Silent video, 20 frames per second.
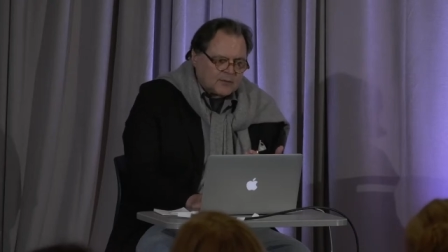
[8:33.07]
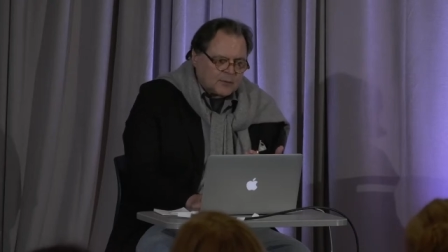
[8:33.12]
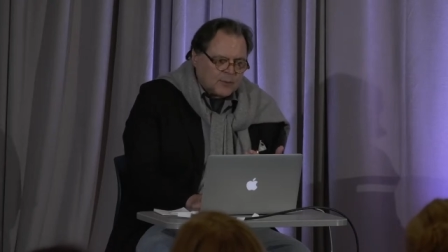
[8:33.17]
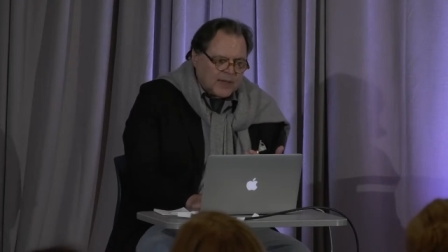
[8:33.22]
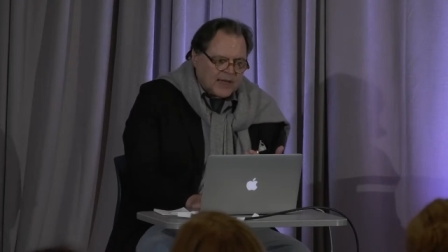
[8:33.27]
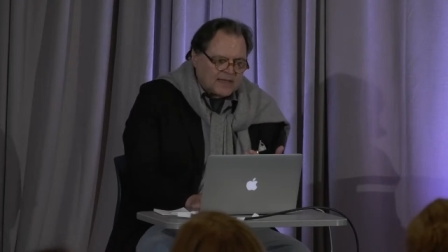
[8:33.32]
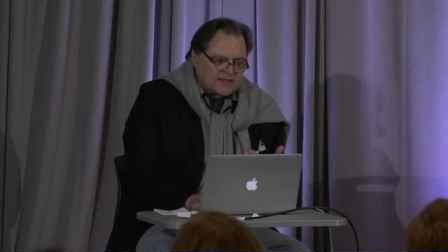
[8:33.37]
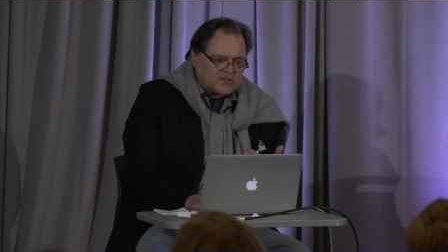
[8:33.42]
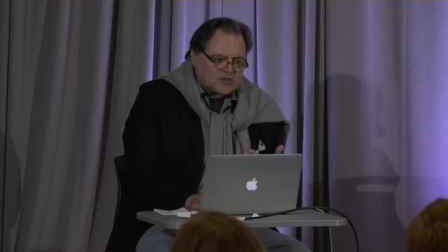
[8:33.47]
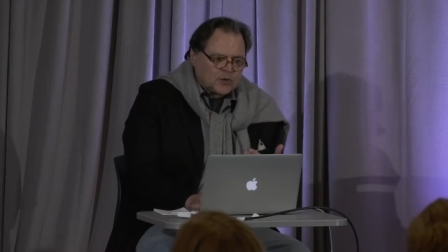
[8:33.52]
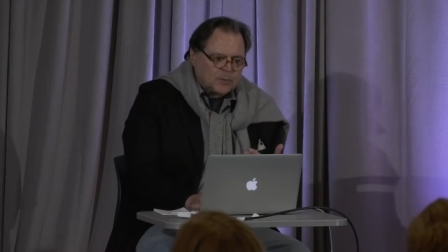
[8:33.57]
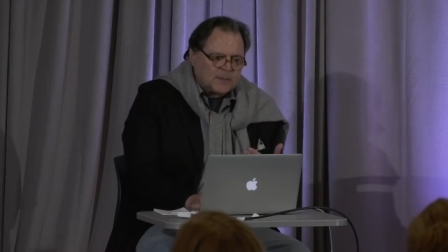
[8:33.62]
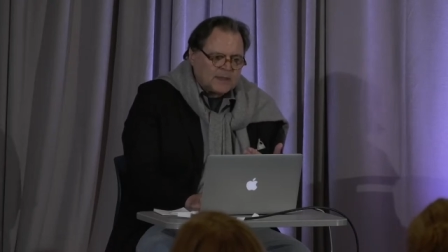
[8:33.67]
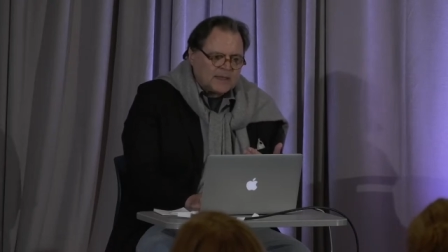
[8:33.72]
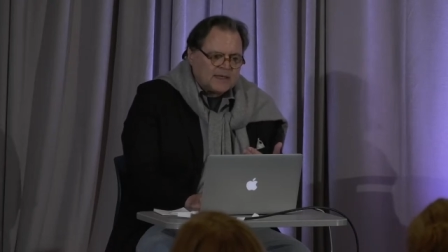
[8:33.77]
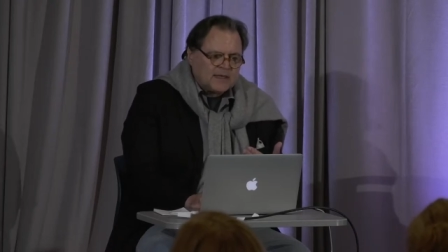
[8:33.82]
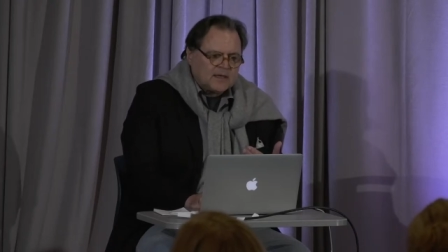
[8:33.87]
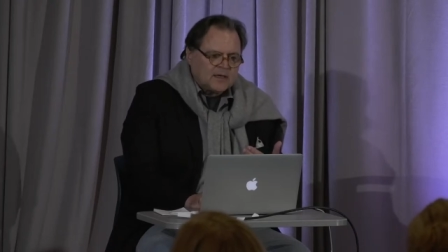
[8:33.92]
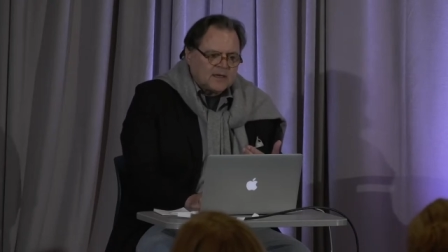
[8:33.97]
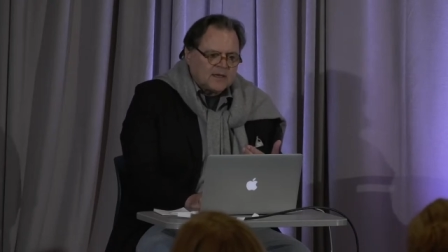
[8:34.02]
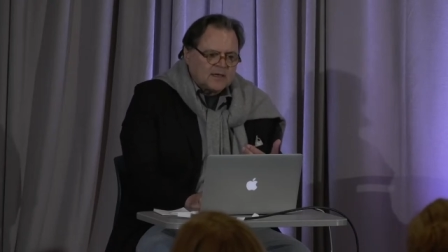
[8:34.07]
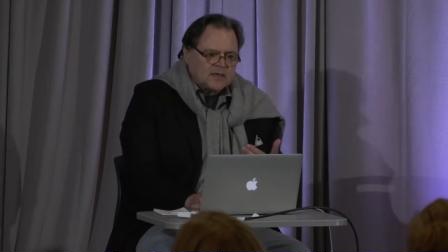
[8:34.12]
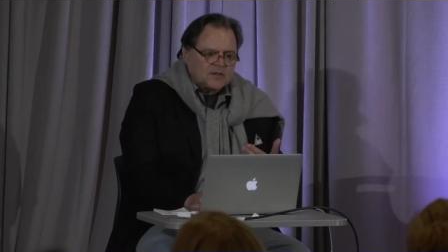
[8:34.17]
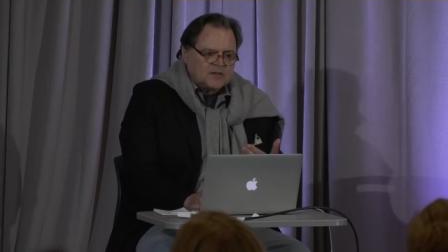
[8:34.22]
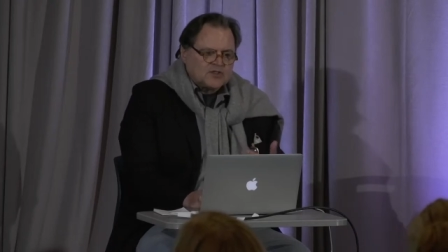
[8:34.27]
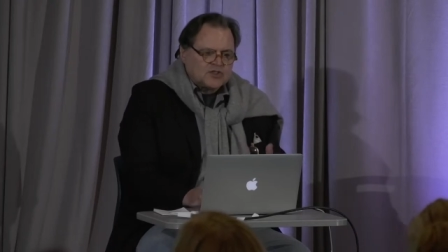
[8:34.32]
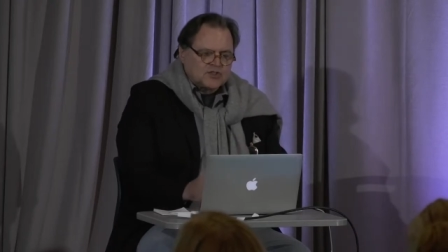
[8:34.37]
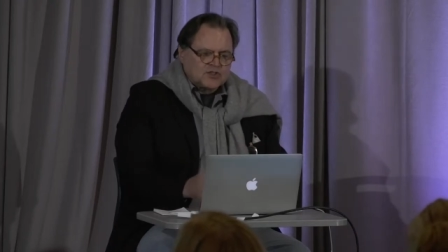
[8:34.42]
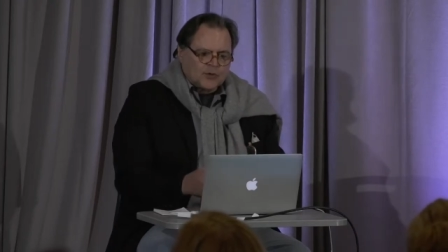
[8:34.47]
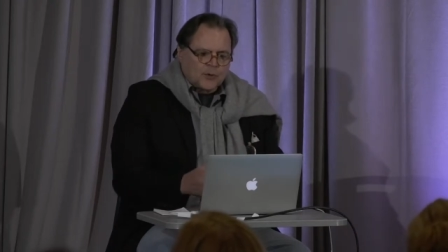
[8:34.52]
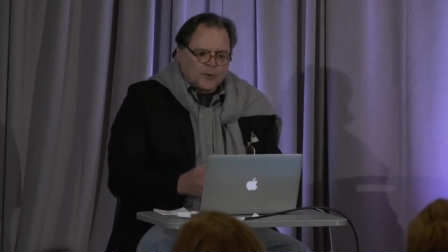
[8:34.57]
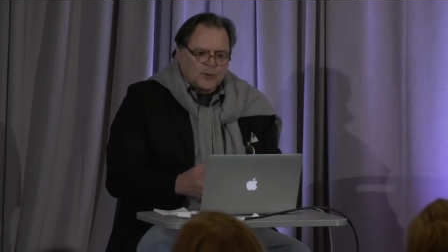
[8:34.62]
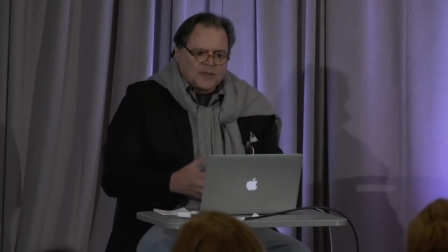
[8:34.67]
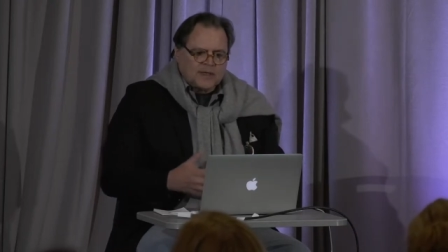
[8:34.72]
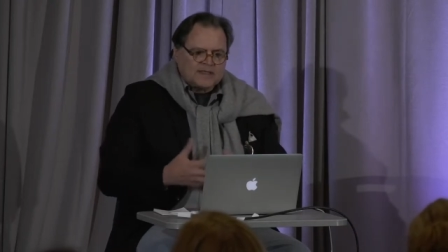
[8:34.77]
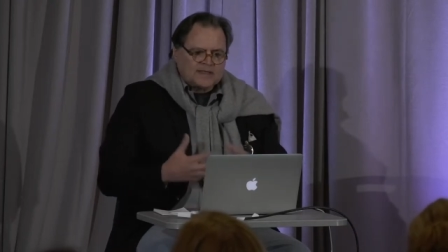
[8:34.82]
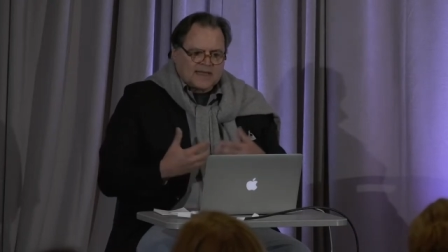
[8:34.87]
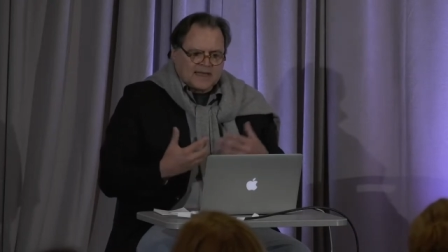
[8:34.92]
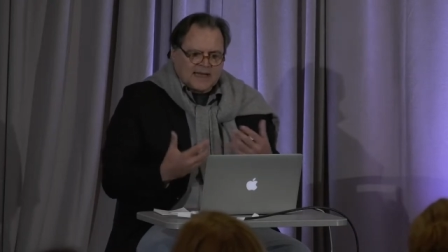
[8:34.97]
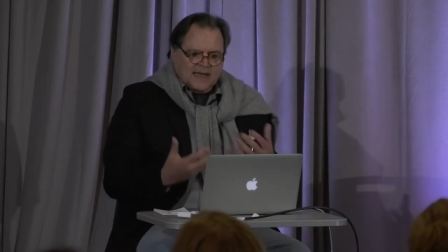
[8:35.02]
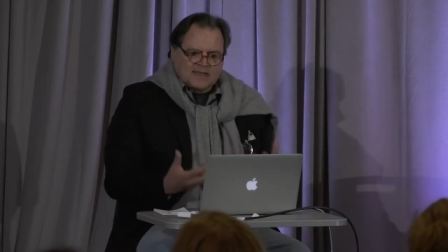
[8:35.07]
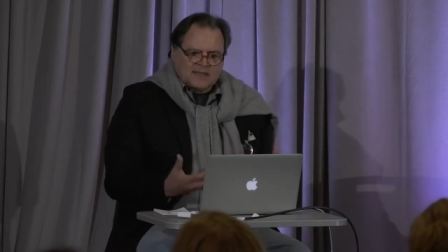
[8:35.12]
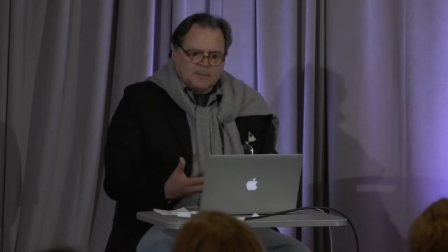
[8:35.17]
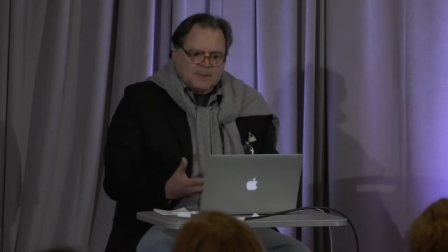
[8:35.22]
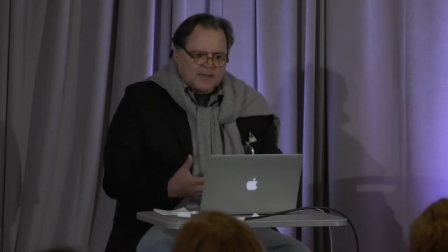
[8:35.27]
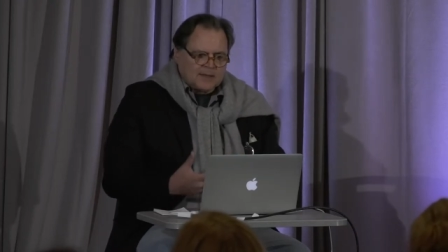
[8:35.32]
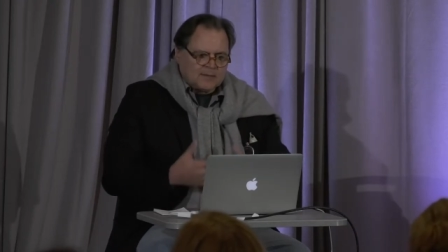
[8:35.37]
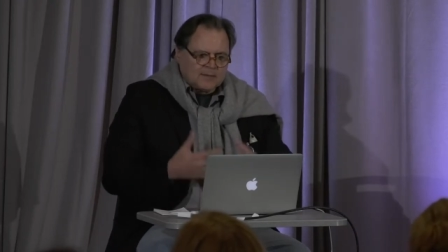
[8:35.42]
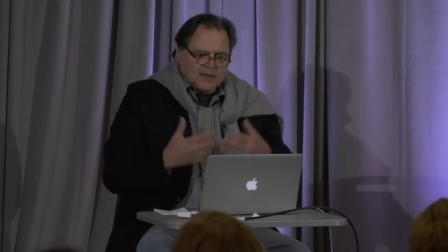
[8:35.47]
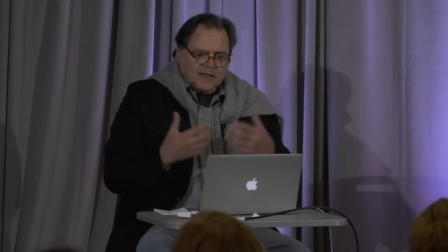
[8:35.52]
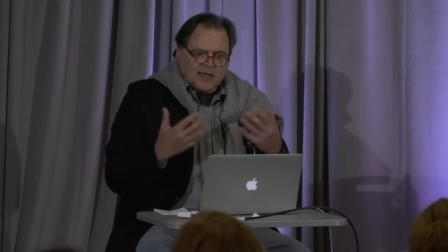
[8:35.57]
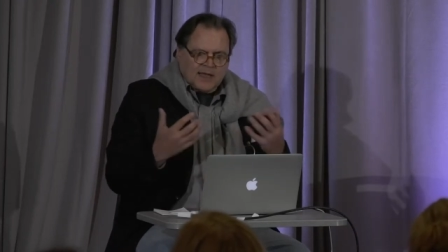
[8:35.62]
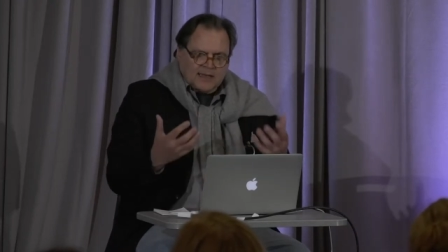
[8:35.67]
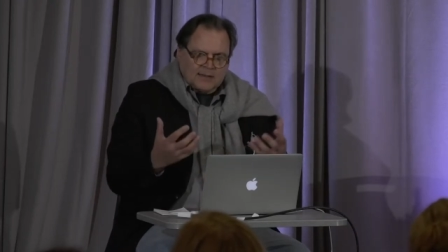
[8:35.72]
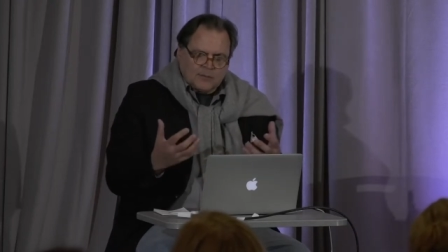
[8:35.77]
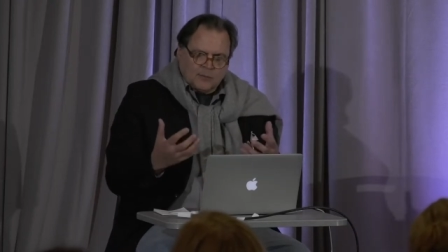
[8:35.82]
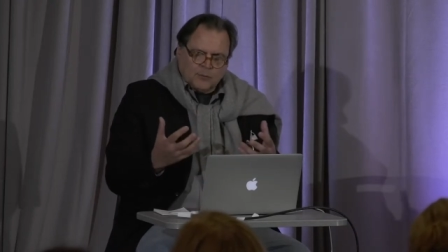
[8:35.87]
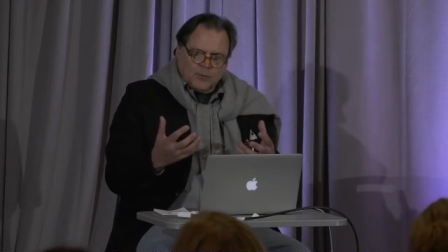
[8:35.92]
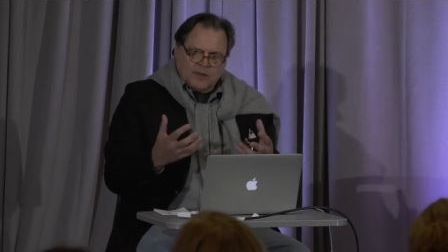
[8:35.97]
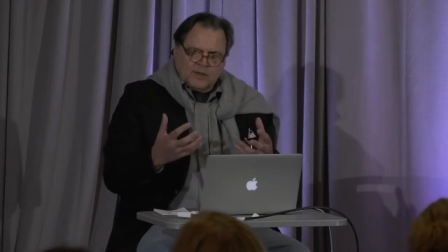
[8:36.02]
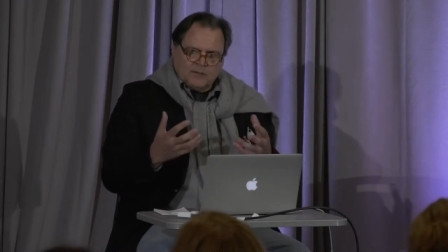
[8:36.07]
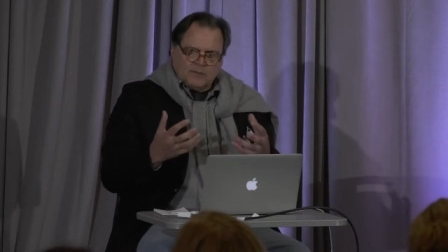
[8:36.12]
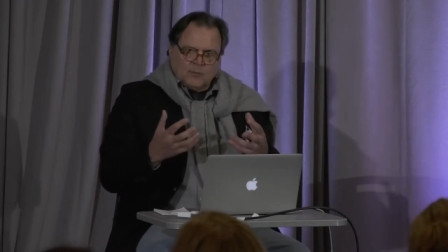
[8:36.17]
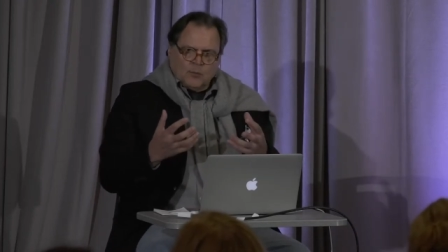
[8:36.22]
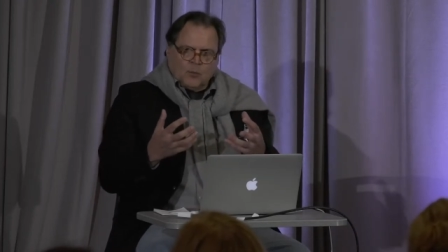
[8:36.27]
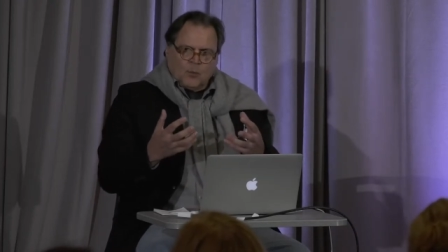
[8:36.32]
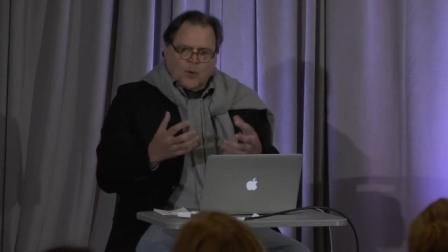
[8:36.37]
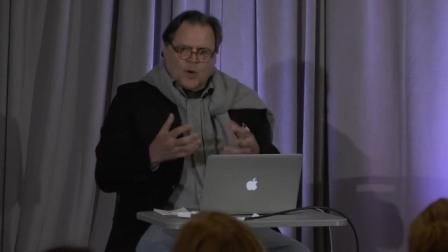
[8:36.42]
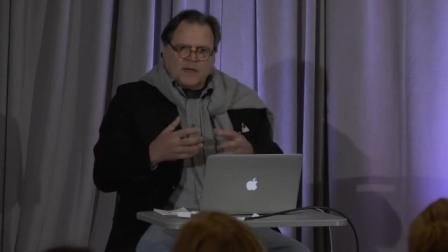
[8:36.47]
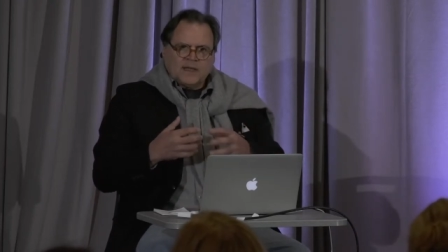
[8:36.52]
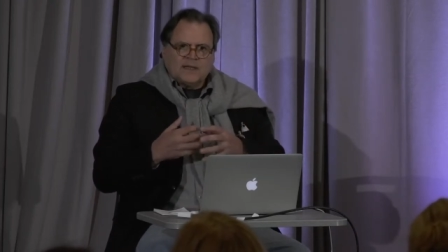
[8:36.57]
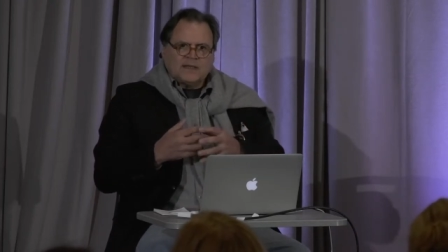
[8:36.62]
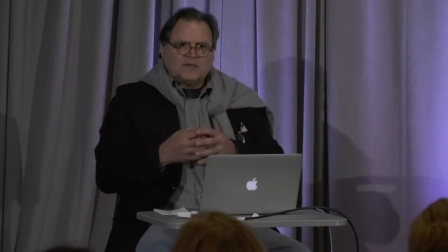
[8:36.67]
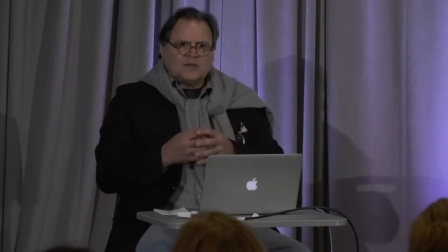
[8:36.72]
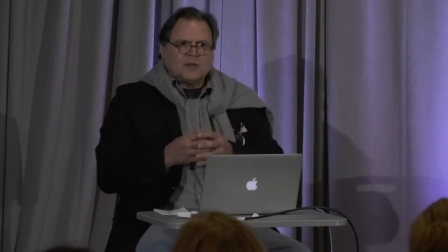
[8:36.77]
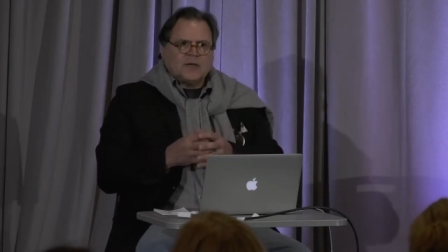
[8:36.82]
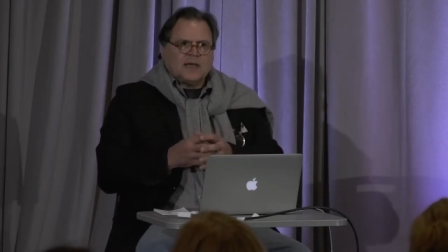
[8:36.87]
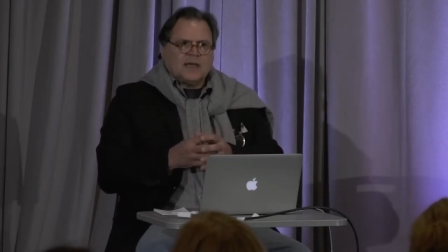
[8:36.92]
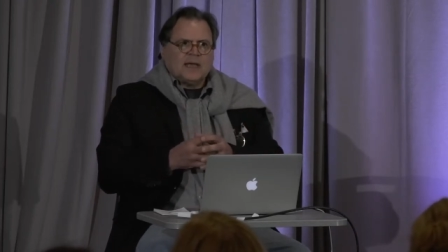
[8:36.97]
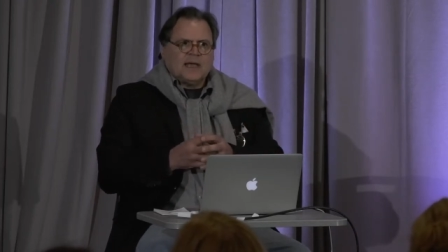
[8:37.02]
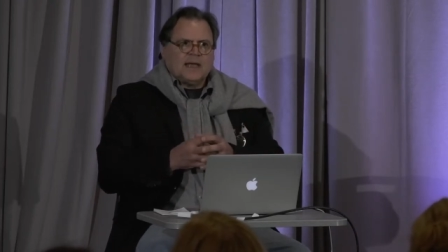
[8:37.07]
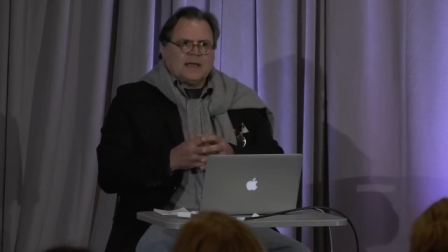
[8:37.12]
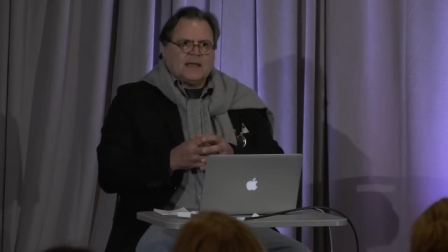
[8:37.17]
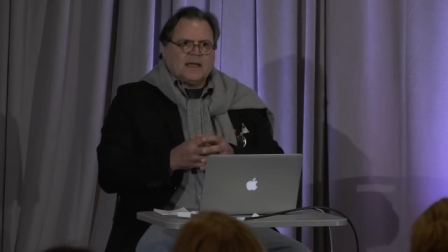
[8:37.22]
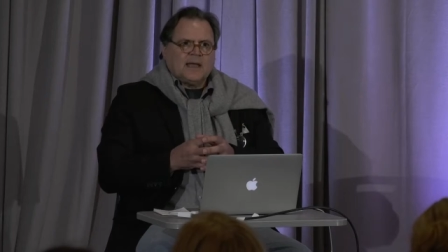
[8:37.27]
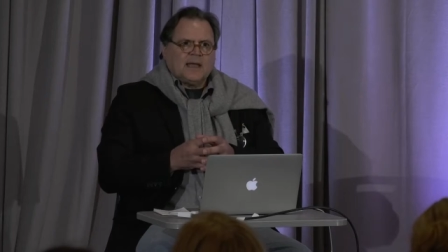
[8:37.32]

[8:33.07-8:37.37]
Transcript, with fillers: we had so many stories that had to be, and we wanted to, eh,